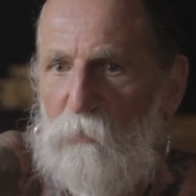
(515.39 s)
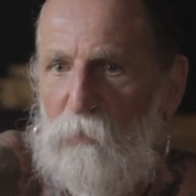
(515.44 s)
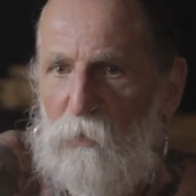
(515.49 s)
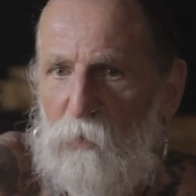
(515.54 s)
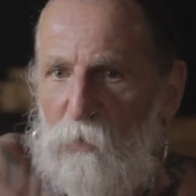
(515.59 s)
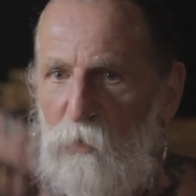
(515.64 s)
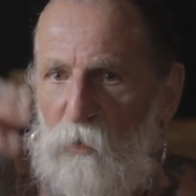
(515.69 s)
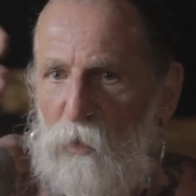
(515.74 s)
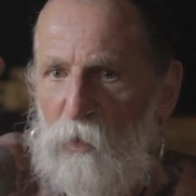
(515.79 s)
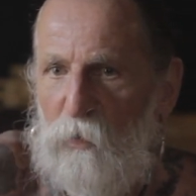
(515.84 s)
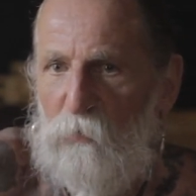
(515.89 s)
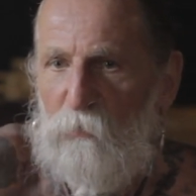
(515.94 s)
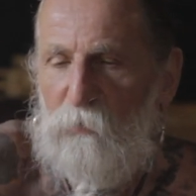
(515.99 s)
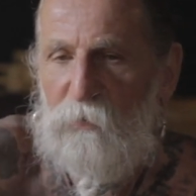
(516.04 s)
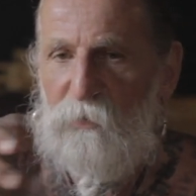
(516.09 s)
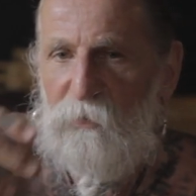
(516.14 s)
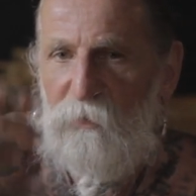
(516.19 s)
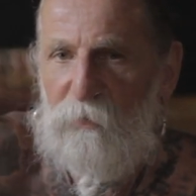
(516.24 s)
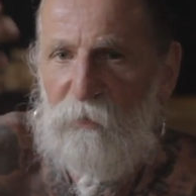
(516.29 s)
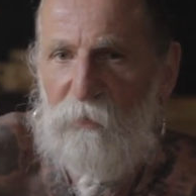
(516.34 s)

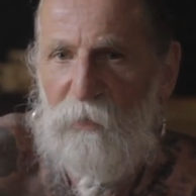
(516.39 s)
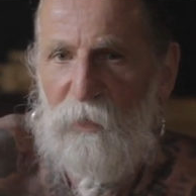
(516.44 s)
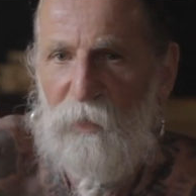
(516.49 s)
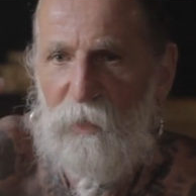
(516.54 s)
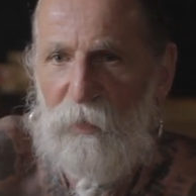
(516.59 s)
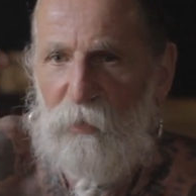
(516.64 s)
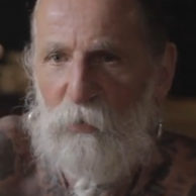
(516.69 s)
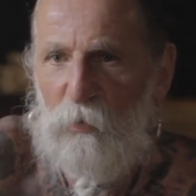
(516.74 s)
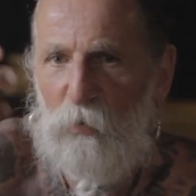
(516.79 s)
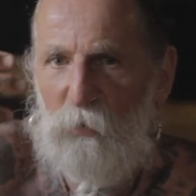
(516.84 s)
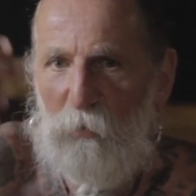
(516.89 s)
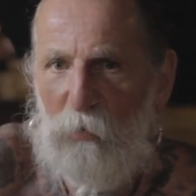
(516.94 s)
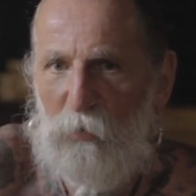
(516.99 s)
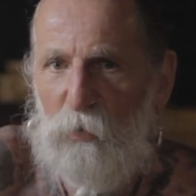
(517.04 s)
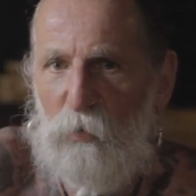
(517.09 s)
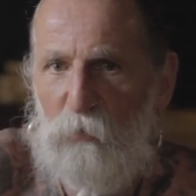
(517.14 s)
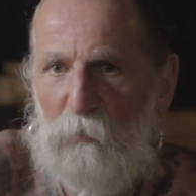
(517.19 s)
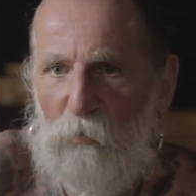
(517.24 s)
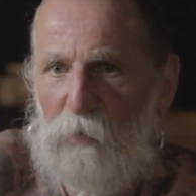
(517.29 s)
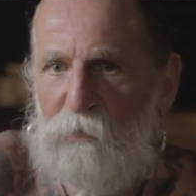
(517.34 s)
nervous, uh, ner
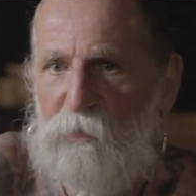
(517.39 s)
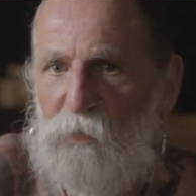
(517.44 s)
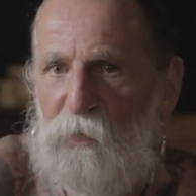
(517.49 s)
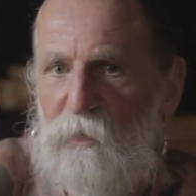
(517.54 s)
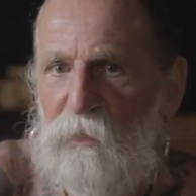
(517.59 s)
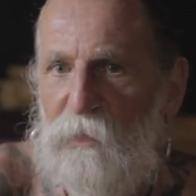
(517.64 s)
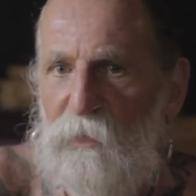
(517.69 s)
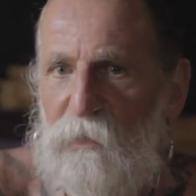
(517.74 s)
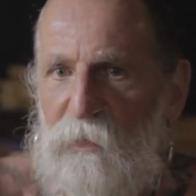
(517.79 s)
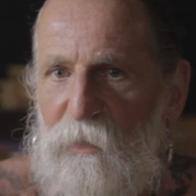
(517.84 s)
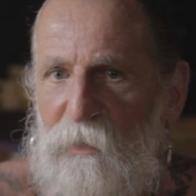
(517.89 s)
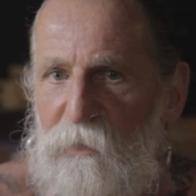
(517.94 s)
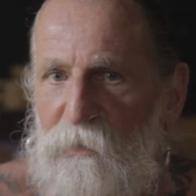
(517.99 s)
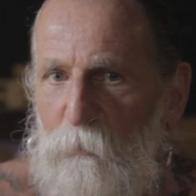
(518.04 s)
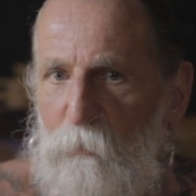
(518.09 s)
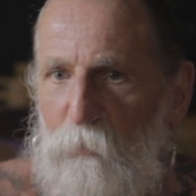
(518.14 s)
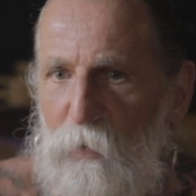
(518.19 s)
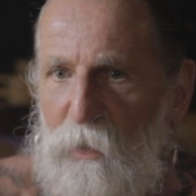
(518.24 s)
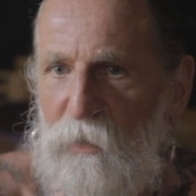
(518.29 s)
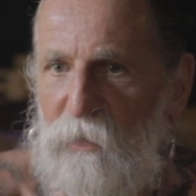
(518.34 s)
nervosity
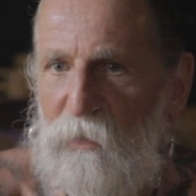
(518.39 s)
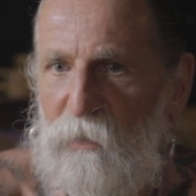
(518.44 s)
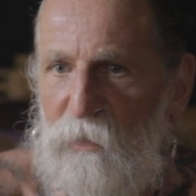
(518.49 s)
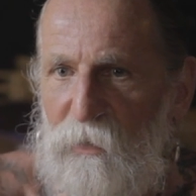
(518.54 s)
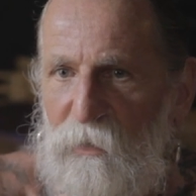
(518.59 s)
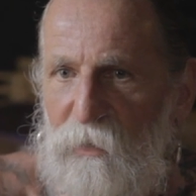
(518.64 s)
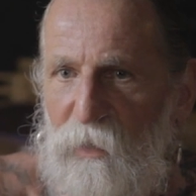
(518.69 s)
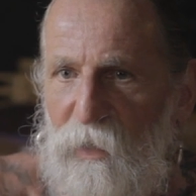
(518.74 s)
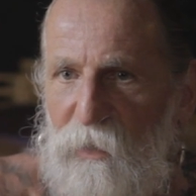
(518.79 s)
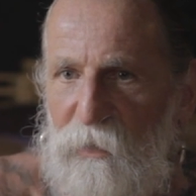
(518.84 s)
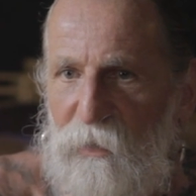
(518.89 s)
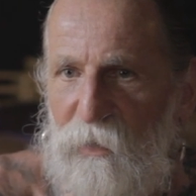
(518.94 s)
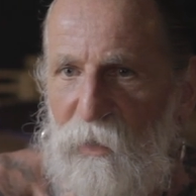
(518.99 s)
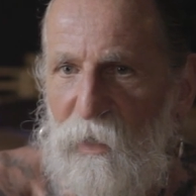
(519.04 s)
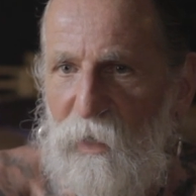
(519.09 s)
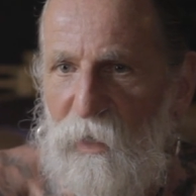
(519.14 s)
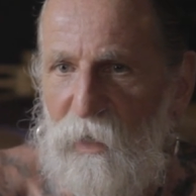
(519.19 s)
disappeared, and